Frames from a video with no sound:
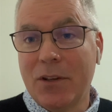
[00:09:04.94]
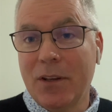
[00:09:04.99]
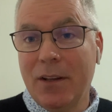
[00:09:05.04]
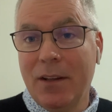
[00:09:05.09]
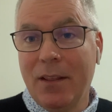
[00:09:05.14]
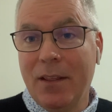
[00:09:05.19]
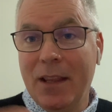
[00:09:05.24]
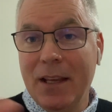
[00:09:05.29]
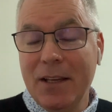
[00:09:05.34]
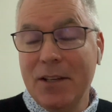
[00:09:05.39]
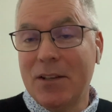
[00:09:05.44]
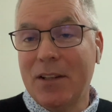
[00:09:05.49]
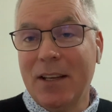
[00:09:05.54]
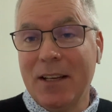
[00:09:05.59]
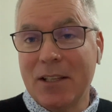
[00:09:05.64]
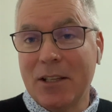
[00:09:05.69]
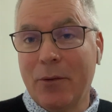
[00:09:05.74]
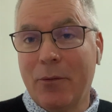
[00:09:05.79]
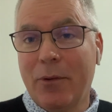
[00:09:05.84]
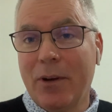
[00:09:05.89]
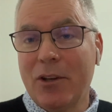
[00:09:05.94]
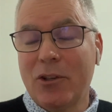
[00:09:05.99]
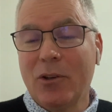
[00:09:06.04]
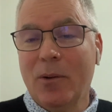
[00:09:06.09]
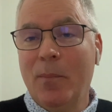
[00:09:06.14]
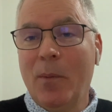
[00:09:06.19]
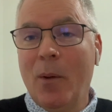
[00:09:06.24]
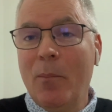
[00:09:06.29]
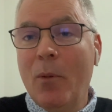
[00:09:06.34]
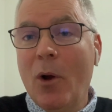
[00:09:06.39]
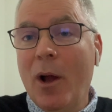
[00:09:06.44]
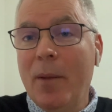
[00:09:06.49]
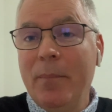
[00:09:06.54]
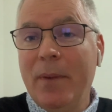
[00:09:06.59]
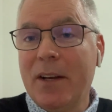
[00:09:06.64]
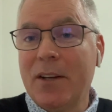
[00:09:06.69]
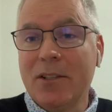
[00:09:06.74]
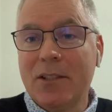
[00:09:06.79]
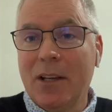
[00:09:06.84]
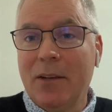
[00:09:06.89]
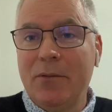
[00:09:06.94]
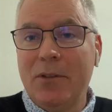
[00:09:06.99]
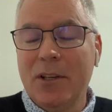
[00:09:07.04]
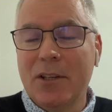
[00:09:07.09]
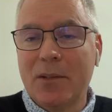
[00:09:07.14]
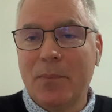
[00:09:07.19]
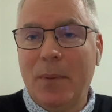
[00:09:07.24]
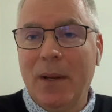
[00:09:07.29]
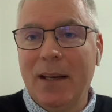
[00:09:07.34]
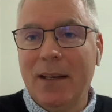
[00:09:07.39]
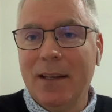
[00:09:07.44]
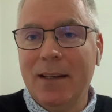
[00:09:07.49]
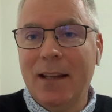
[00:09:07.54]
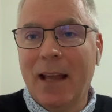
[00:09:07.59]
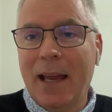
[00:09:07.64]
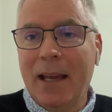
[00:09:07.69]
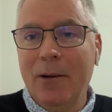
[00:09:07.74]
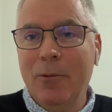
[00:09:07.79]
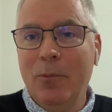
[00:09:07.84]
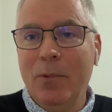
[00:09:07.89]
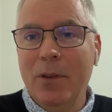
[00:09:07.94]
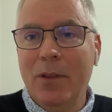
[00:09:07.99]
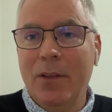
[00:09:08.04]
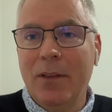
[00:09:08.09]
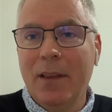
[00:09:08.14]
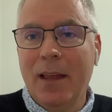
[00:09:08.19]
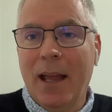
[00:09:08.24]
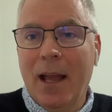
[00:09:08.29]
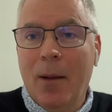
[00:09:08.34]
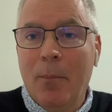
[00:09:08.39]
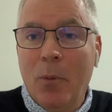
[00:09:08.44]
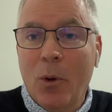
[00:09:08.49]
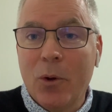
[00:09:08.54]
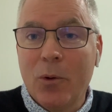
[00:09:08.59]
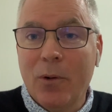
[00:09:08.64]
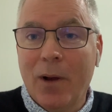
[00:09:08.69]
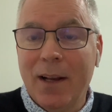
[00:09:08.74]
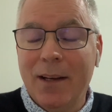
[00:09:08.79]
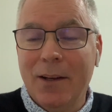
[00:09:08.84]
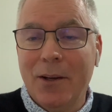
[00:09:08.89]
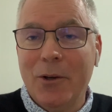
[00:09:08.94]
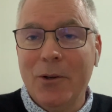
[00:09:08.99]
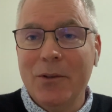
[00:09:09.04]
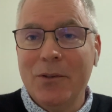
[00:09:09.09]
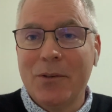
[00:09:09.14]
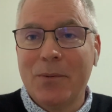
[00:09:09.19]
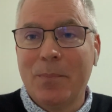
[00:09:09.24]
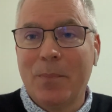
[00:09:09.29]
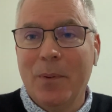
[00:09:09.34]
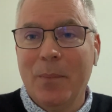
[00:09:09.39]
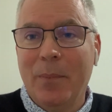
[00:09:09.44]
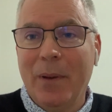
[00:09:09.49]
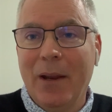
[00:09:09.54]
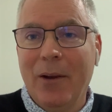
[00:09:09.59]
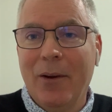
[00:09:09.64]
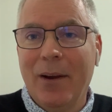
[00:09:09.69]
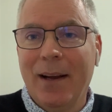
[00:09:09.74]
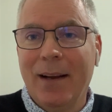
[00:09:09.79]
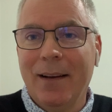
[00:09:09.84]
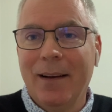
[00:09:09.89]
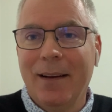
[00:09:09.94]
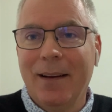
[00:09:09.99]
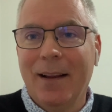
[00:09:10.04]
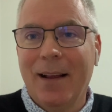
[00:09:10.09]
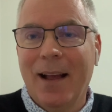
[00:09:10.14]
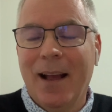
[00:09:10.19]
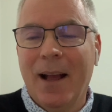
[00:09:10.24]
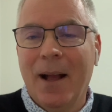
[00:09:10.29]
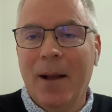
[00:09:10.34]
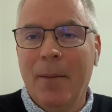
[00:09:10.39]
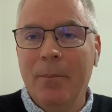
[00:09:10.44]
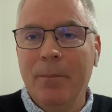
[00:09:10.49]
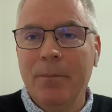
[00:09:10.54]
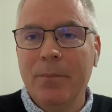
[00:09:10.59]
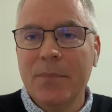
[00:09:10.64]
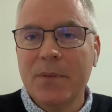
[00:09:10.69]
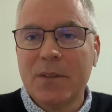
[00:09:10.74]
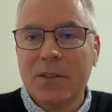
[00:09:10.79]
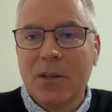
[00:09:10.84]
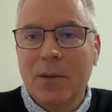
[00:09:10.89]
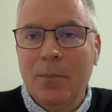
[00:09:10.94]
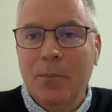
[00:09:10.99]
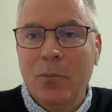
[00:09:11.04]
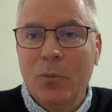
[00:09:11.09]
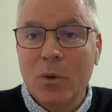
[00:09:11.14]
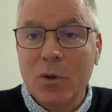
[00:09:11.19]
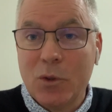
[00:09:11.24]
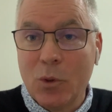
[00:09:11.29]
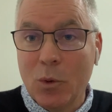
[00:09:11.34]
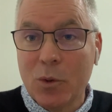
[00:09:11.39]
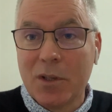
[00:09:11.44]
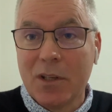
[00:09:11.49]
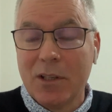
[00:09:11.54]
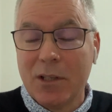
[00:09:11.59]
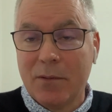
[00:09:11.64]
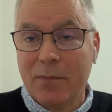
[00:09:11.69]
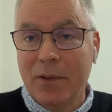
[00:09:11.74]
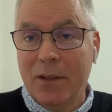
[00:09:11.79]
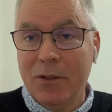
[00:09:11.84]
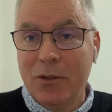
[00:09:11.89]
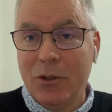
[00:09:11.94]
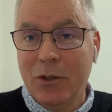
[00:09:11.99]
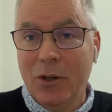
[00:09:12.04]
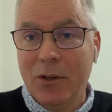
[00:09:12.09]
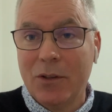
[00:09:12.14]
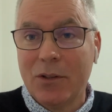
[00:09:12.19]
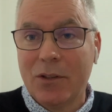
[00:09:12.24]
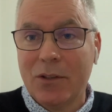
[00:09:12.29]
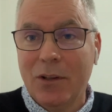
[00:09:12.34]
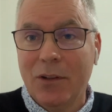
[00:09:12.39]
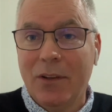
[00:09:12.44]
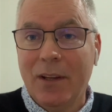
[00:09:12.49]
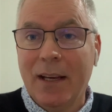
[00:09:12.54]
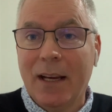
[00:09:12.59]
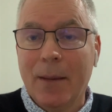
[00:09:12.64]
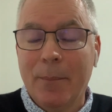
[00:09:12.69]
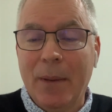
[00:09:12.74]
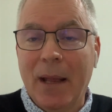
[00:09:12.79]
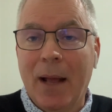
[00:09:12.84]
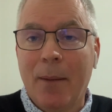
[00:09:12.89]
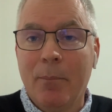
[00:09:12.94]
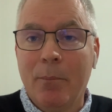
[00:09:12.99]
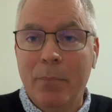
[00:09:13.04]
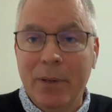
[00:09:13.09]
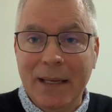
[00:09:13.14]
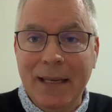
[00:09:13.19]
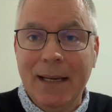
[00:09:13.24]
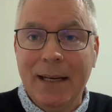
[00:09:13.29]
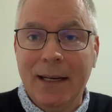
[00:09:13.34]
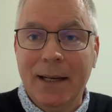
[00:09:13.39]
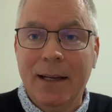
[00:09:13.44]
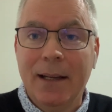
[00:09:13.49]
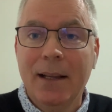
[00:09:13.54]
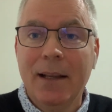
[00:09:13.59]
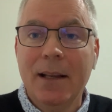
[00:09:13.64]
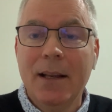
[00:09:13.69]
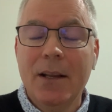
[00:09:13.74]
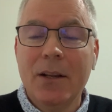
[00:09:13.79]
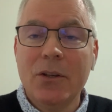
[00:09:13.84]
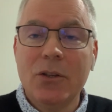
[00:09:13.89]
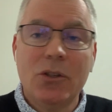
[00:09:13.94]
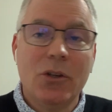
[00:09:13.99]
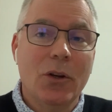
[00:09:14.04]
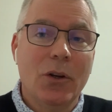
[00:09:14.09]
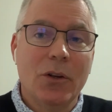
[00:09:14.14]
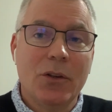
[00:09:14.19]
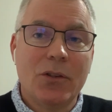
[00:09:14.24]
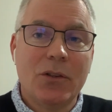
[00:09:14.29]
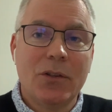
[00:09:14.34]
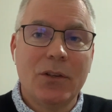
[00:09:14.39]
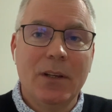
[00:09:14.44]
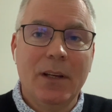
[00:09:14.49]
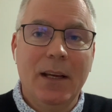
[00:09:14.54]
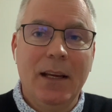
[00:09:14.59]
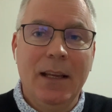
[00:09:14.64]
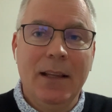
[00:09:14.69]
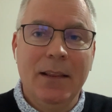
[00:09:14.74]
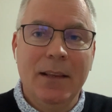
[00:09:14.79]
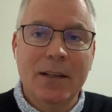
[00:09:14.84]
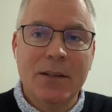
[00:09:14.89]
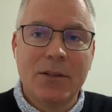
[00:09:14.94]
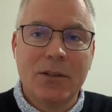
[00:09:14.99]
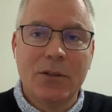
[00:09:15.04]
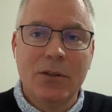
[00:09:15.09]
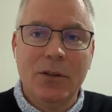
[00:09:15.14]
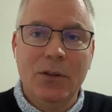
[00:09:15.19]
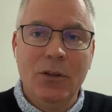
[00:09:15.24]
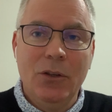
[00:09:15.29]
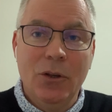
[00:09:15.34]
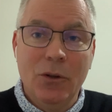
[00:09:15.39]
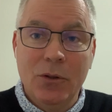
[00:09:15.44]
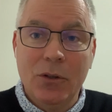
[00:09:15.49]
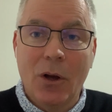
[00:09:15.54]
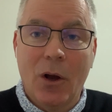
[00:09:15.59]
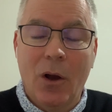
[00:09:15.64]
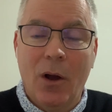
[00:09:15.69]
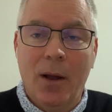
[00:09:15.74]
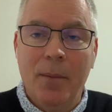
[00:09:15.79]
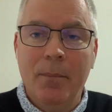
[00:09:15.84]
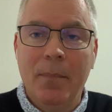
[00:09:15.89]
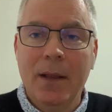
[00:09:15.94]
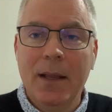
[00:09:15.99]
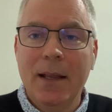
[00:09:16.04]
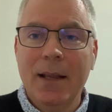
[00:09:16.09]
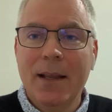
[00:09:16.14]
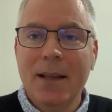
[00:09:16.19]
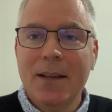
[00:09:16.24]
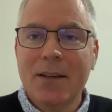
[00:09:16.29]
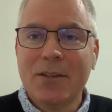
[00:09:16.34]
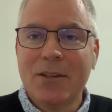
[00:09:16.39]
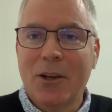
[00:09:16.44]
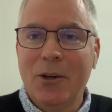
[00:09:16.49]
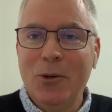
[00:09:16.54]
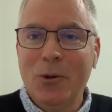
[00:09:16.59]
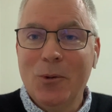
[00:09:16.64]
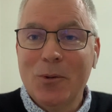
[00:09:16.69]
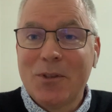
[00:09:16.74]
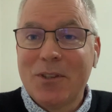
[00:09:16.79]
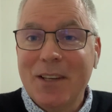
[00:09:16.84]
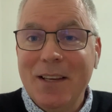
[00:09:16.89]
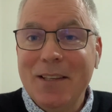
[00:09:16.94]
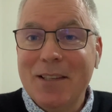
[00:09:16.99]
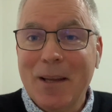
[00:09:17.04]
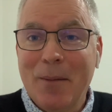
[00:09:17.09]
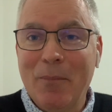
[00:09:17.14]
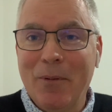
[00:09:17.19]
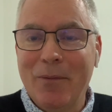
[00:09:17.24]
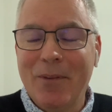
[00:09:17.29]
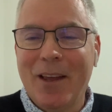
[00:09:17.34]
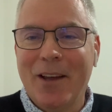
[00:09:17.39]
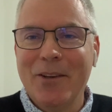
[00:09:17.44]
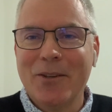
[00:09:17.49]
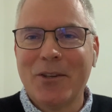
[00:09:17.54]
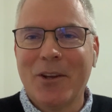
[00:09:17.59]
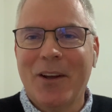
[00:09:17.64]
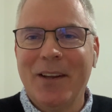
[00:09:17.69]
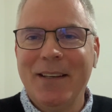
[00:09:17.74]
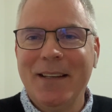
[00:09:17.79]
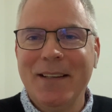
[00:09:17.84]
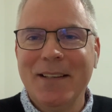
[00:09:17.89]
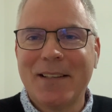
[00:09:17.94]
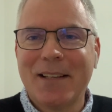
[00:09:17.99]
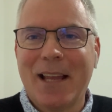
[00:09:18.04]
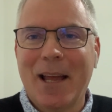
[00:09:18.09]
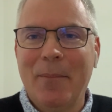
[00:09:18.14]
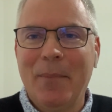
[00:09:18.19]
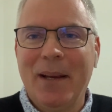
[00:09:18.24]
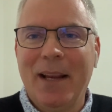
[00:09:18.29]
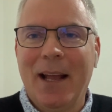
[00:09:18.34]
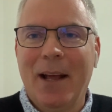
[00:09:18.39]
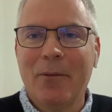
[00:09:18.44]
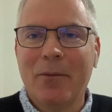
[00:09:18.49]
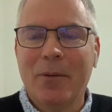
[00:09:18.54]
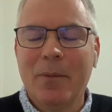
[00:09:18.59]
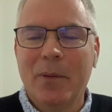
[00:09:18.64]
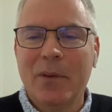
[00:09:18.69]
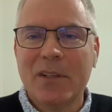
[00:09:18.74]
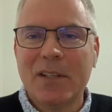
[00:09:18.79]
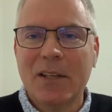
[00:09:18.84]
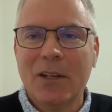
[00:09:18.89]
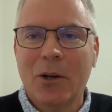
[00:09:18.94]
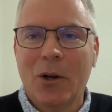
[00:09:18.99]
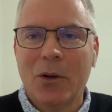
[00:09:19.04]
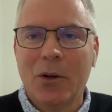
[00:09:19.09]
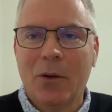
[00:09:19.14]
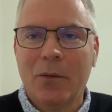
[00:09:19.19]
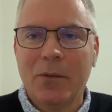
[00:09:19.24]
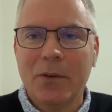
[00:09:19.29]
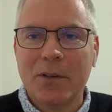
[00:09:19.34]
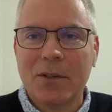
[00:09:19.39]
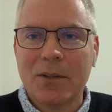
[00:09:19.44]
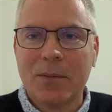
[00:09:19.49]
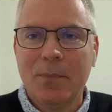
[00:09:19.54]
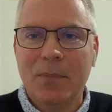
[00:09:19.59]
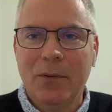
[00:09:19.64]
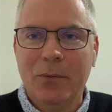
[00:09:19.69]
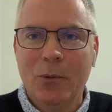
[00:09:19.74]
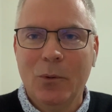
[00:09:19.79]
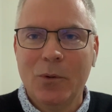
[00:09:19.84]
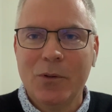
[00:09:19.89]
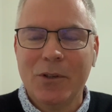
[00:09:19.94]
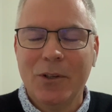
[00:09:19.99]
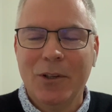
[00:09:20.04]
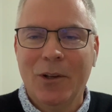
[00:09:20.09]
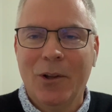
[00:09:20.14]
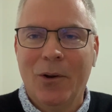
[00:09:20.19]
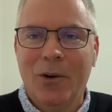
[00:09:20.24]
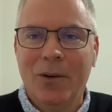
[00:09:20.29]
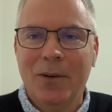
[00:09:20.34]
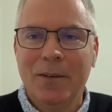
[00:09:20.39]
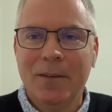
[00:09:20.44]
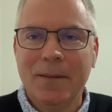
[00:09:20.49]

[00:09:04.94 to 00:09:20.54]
These things are fresh on my mind because I've just spent a day with our moderator who's preparing some resources for the church to think about being church in this new time. So you'll see some of those ideas coming out from the Synod office before too long.